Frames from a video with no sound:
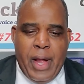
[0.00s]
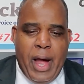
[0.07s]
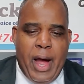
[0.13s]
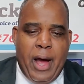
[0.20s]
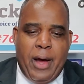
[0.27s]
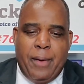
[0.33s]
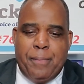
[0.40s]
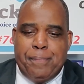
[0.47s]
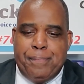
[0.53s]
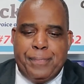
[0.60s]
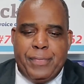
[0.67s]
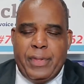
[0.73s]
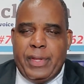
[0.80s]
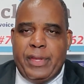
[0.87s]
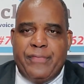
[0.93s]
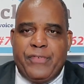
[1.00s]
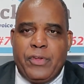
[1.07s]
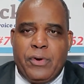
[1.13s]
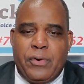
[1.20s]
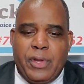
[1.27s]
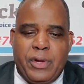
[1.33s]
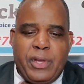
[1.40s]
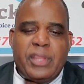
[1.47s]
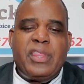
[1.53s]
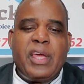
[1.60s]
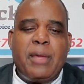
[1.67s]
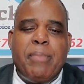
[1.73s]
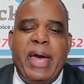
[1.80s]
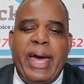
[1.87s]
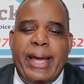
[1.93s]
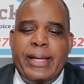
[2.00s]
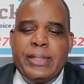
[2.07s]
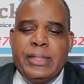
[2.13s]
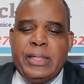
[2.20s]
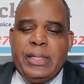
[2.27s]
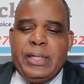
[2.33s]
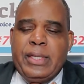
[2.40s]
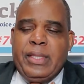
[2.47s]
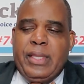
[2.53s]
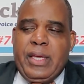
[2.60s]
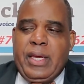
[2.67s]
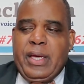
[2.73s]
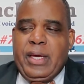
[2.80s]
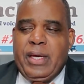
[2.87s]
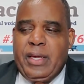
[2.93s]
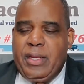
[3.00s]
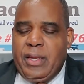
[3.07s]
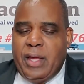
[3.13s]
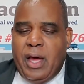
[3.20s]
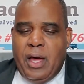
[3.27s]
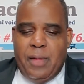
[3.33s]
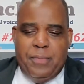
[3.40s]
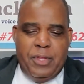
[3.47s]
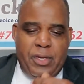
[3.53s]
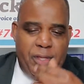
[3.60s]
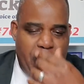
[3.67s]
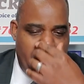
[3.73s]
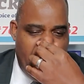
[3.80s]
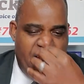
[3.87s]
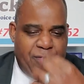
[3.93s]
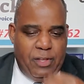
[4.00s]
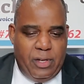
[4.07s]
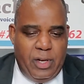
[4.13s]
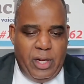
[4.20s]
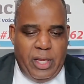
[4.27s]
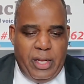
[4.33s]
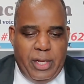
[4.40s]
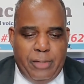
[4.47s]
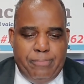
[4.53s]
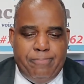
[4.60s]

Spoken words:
If you don't hear anything back, then they have to delete it.